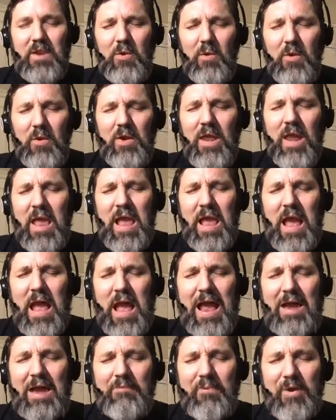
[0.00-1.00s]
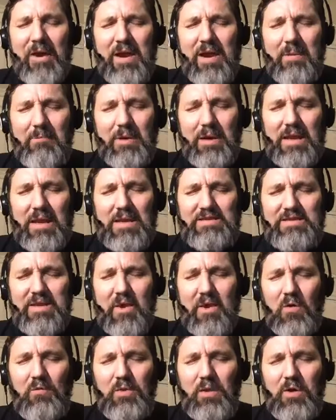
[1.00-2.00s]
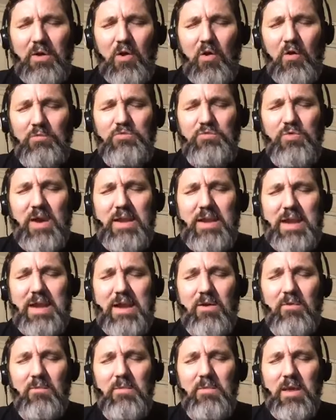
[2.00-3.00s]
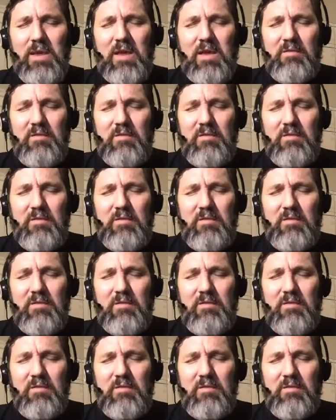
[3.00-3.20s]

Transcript: And Lord, I pray a blessing over their homes right now,